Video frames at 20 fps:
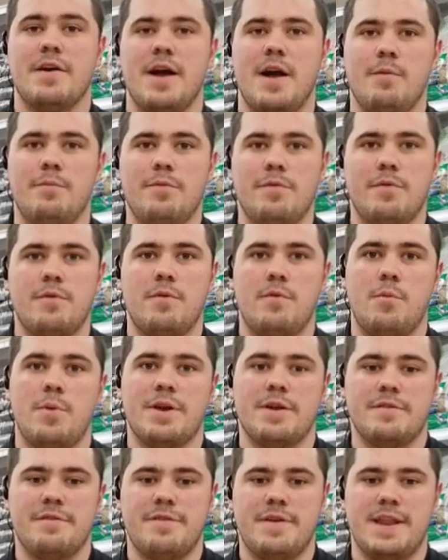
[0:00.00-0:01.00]
helpful
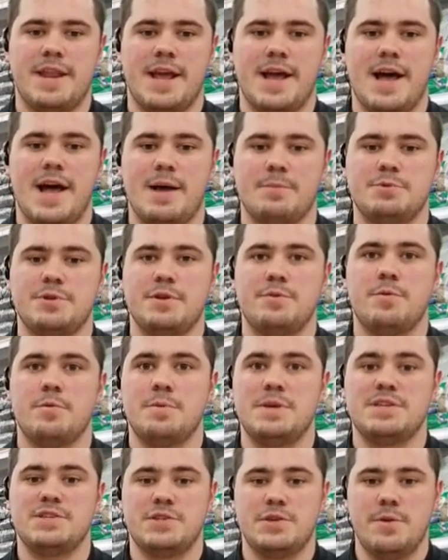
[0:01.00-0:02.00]
winter feeding option would
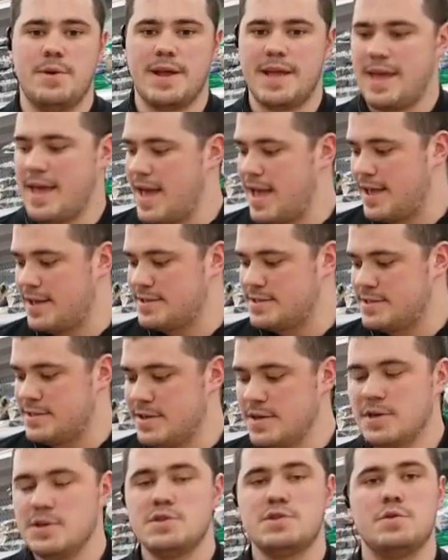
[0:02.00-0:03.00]
be suet cakes.
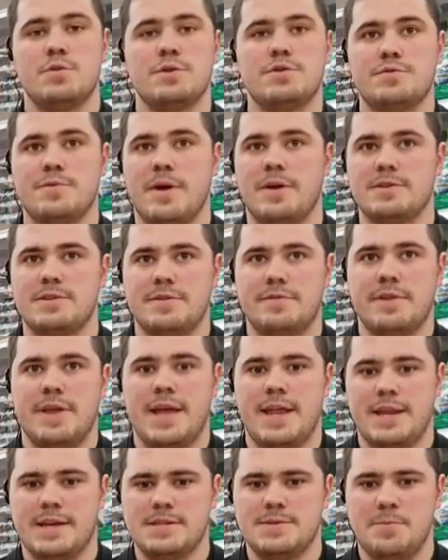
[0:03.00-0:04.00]
Suet's relatively
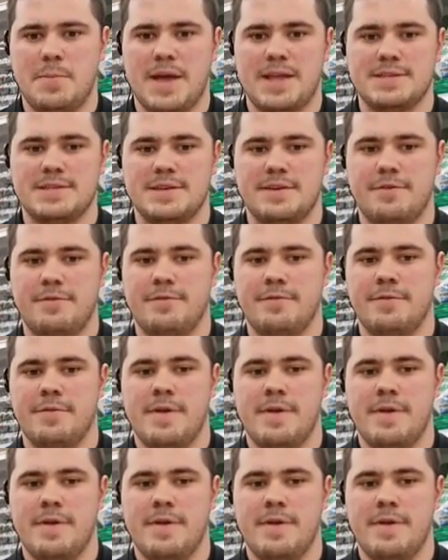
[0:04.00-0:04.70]
inexpensive.